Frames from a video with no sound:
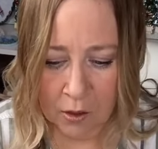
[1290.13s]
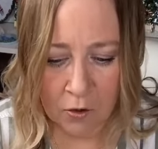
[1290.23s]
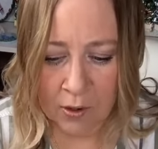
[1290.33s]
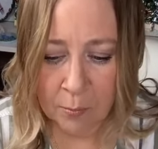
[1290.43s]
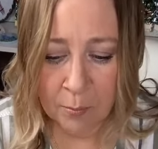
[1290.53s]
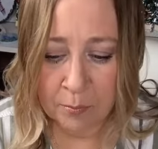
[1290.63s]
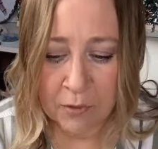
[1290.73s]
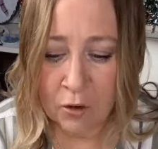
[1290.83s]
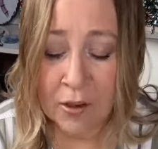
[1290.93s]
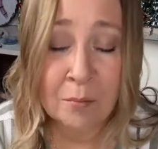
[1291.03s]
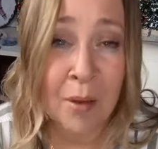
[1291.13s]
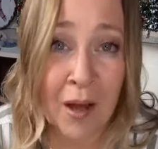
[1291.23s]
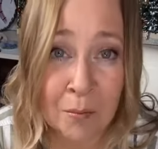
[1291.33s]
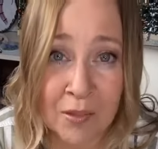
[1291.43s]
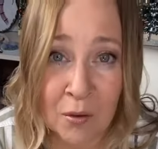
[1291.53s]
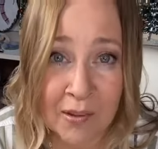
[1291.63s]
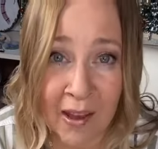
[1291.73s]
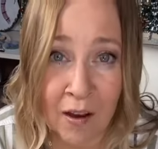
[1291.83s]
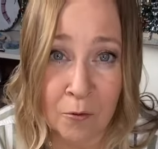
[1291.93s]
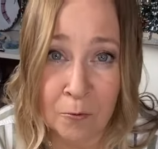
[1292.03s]
You can pump those
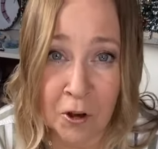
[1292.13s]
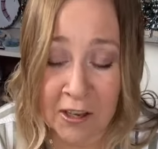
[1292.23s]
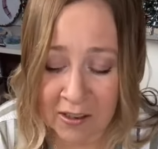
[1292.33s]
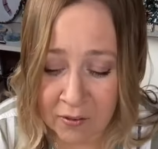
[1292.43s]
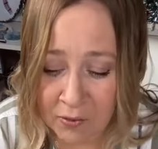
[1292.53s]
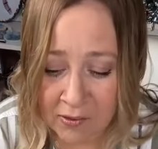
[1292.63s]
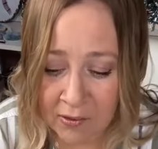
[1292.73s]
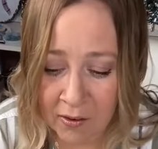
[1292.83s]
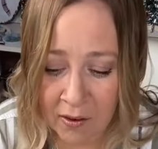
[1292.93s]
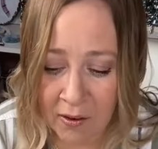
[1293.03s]
out for gifts.